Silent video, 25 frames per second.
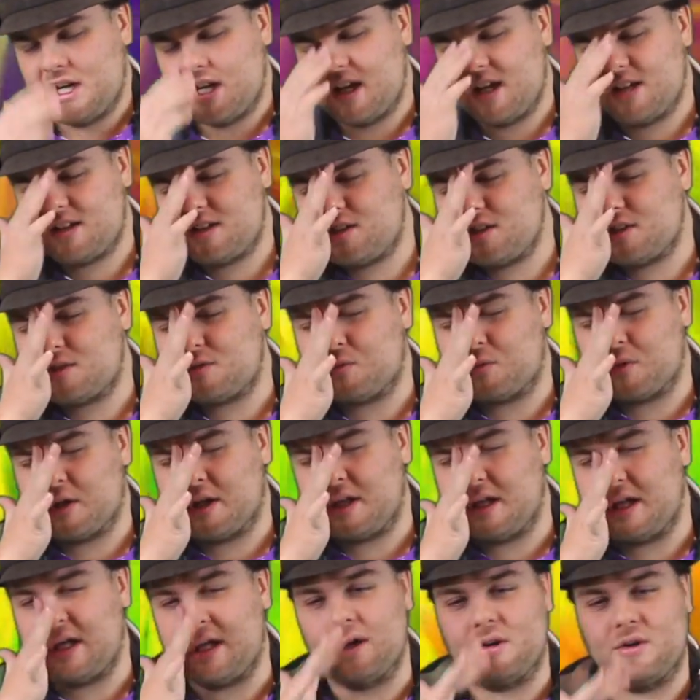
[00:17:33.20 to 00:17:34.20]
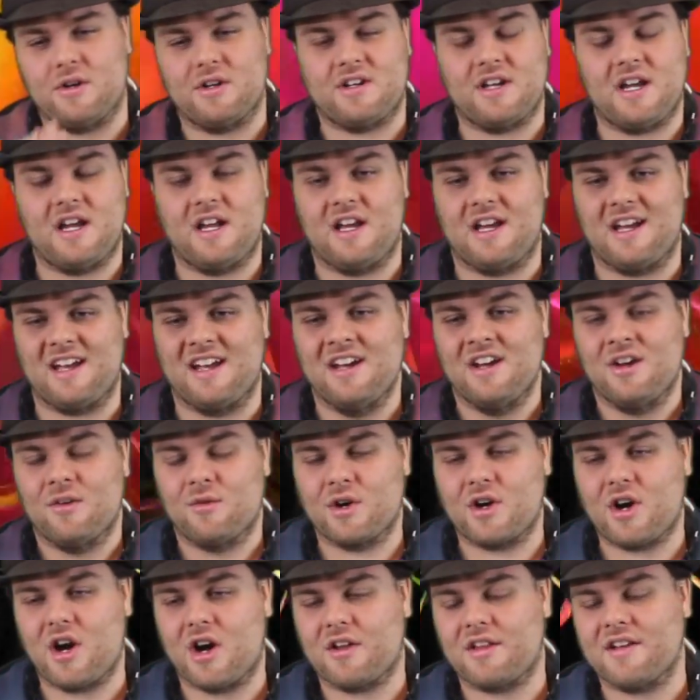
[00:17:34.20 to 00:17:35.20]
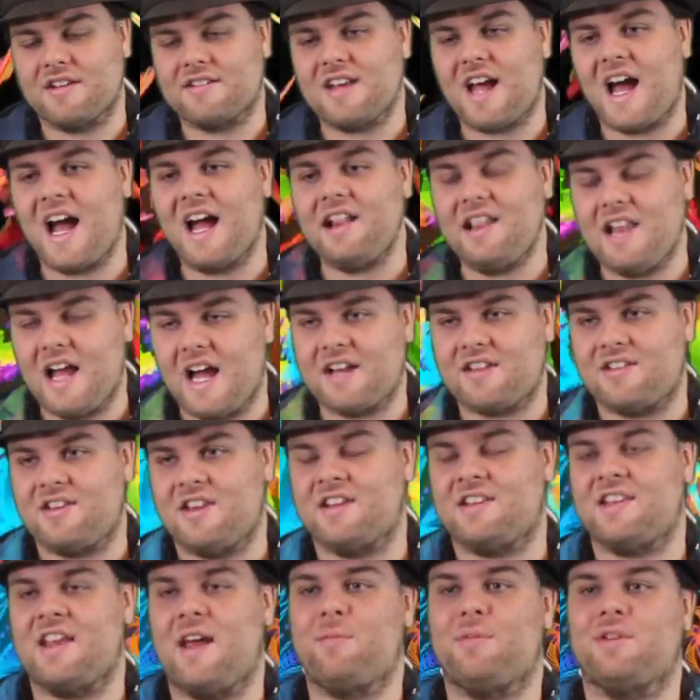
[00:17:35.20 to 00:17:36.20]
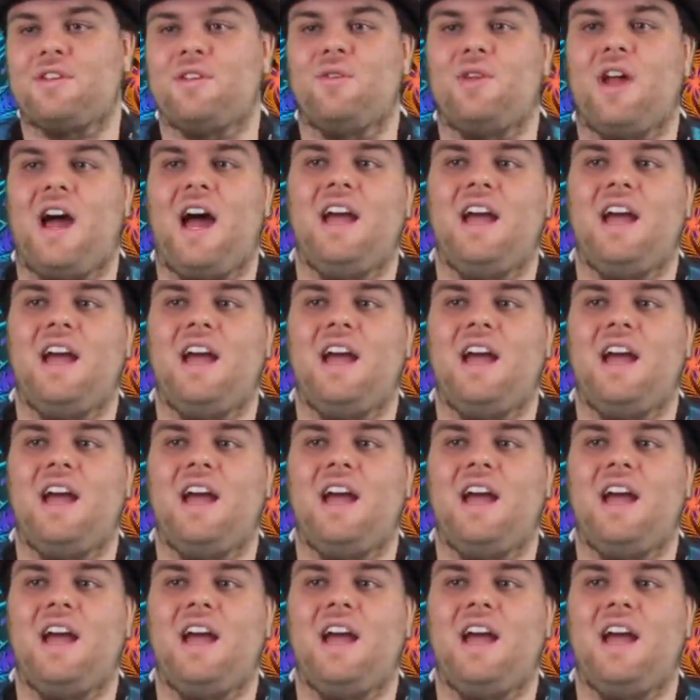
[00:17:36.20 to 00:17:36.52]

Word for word: It's just really irritating. Regardless, I liked this episode.